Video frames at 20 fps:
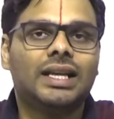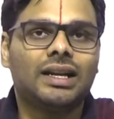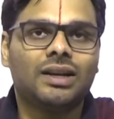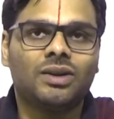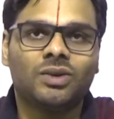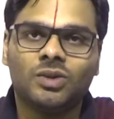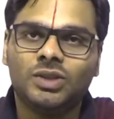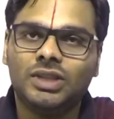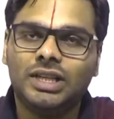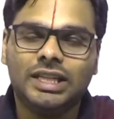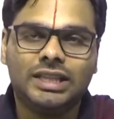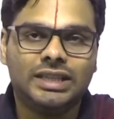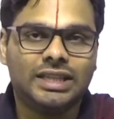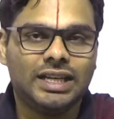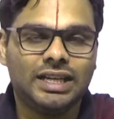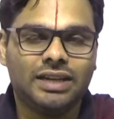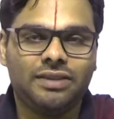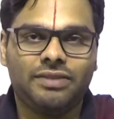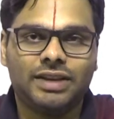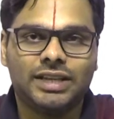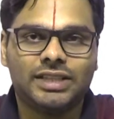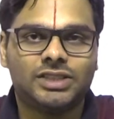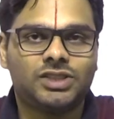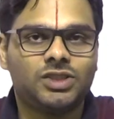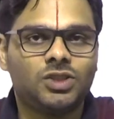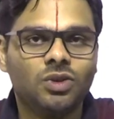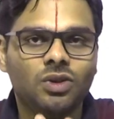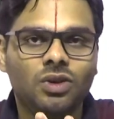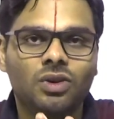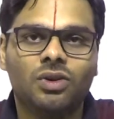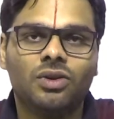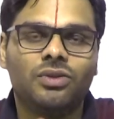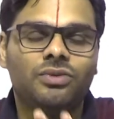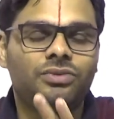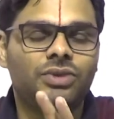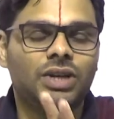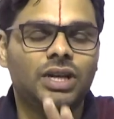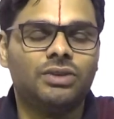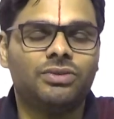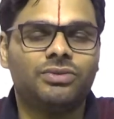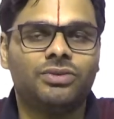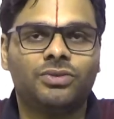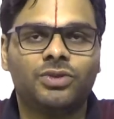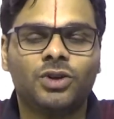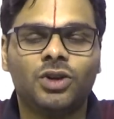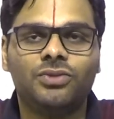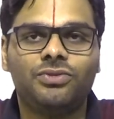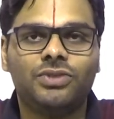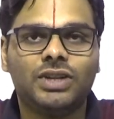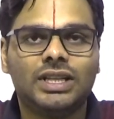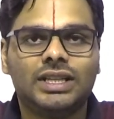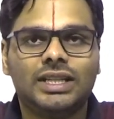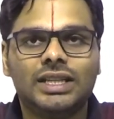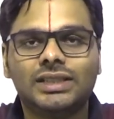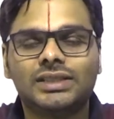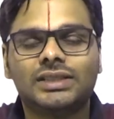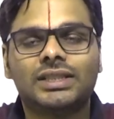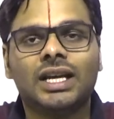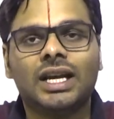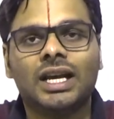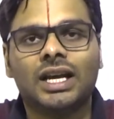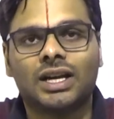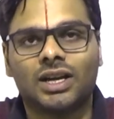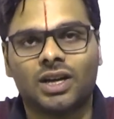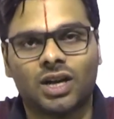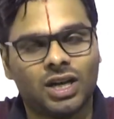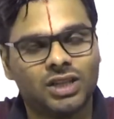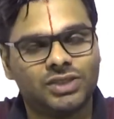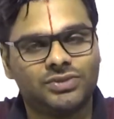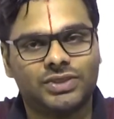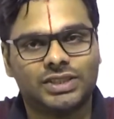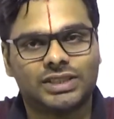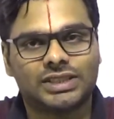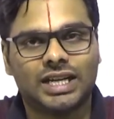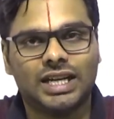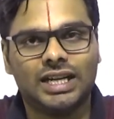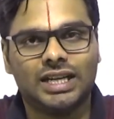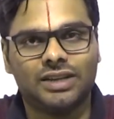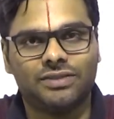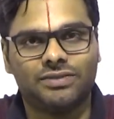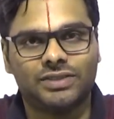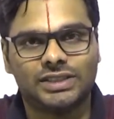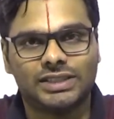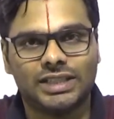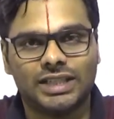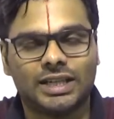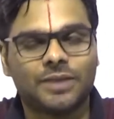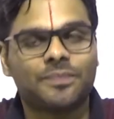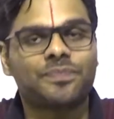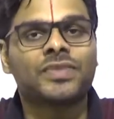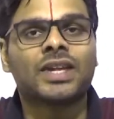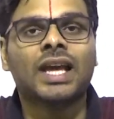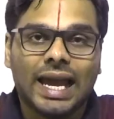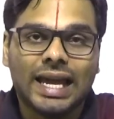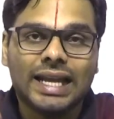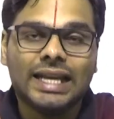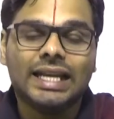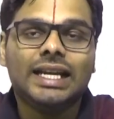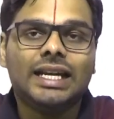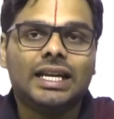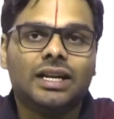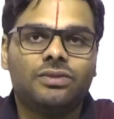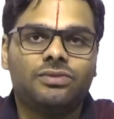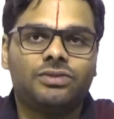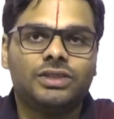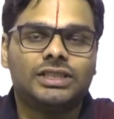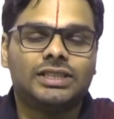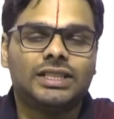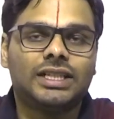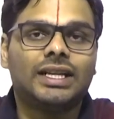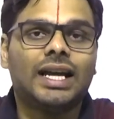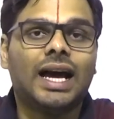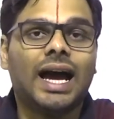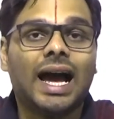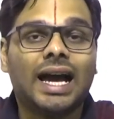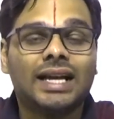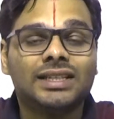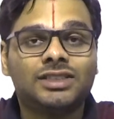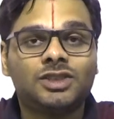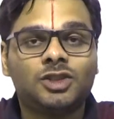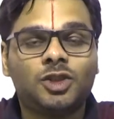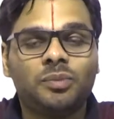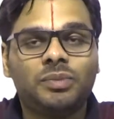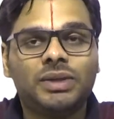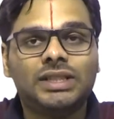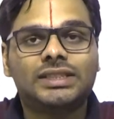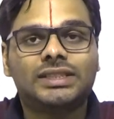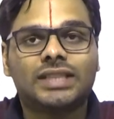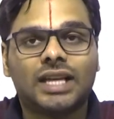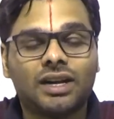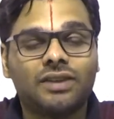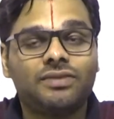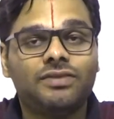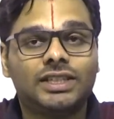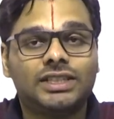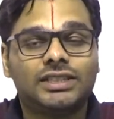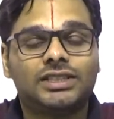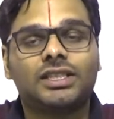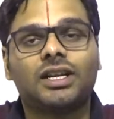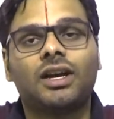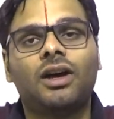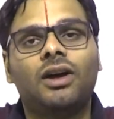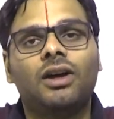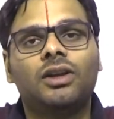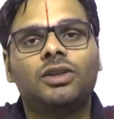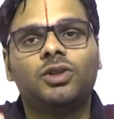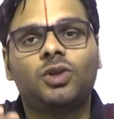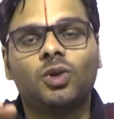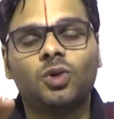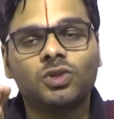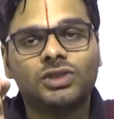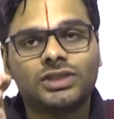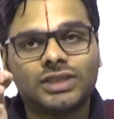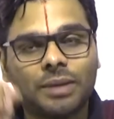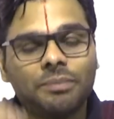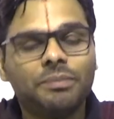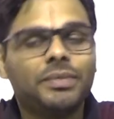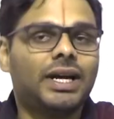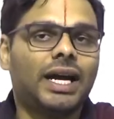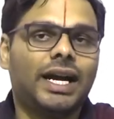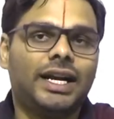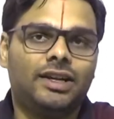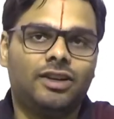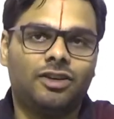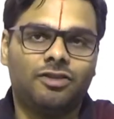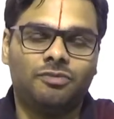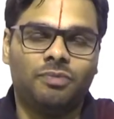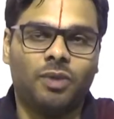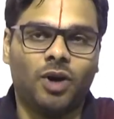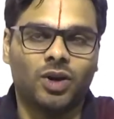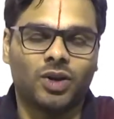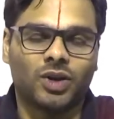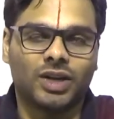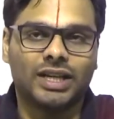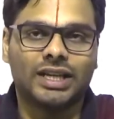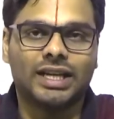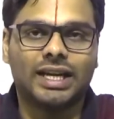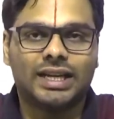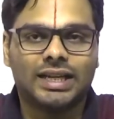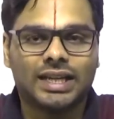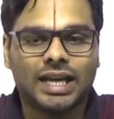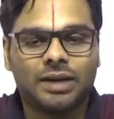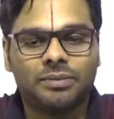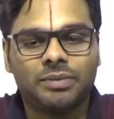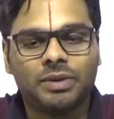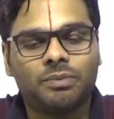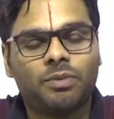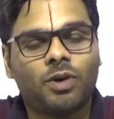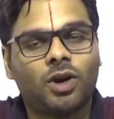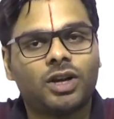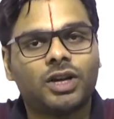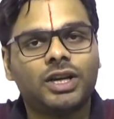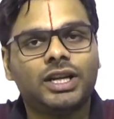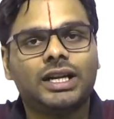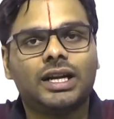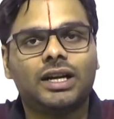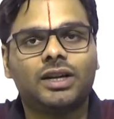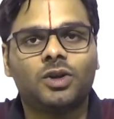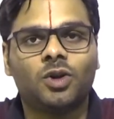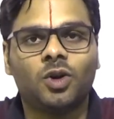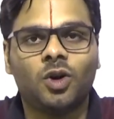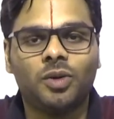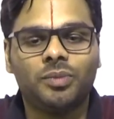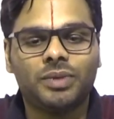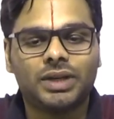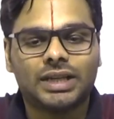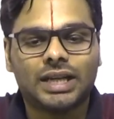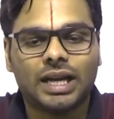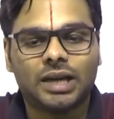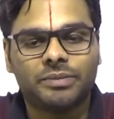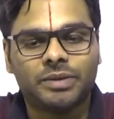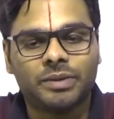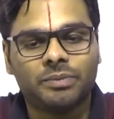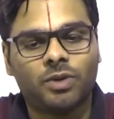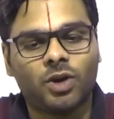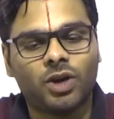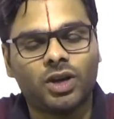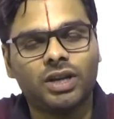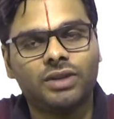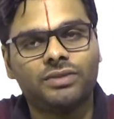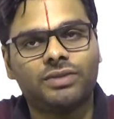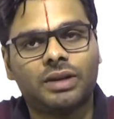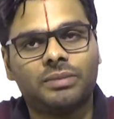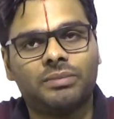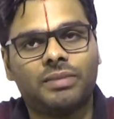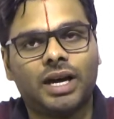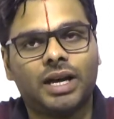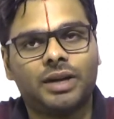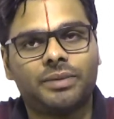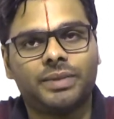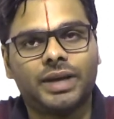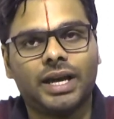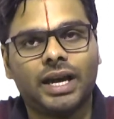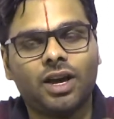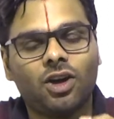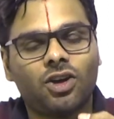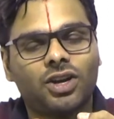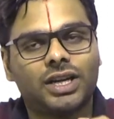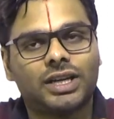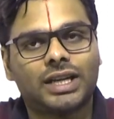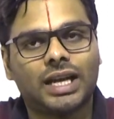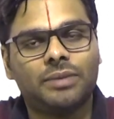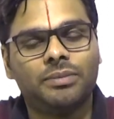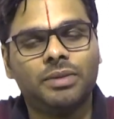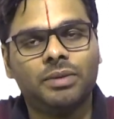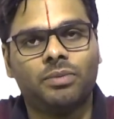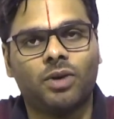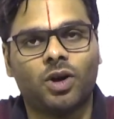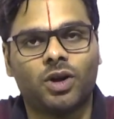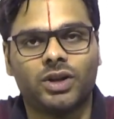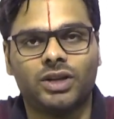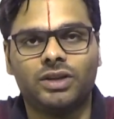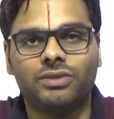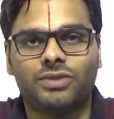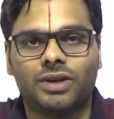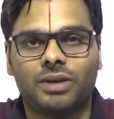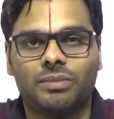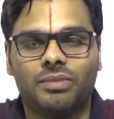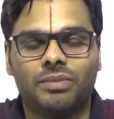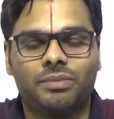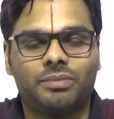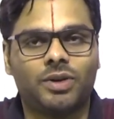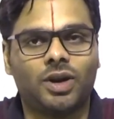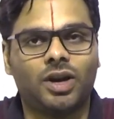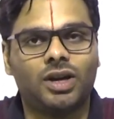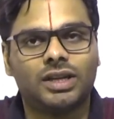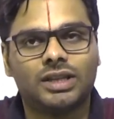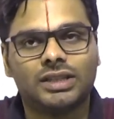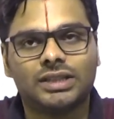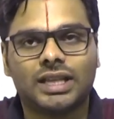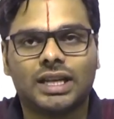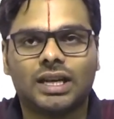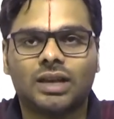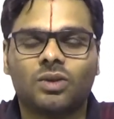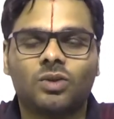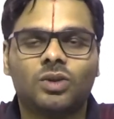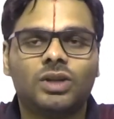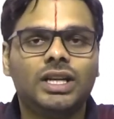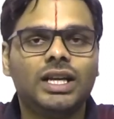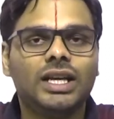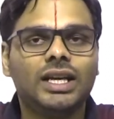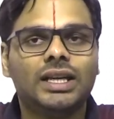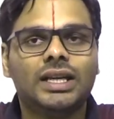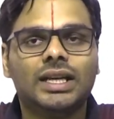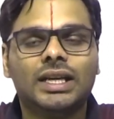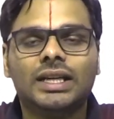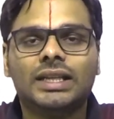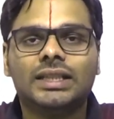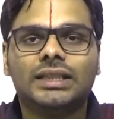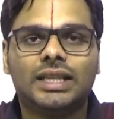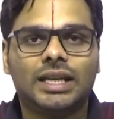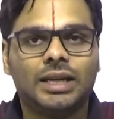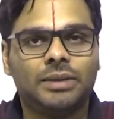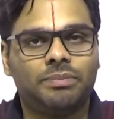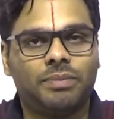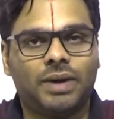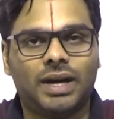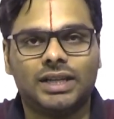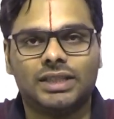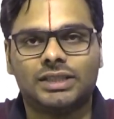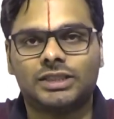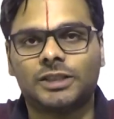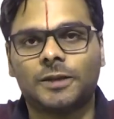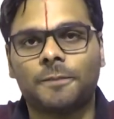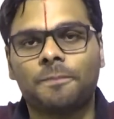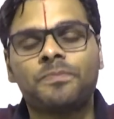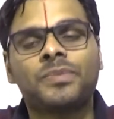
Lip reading: There are only three ways to fulfill this gross fiscal deficit. Any deficit has to be serviced through some kind of borrowing. It can be borrowing at home, it can be borrowing from RBI, or it can be borrowing from abroad. There are only three parts.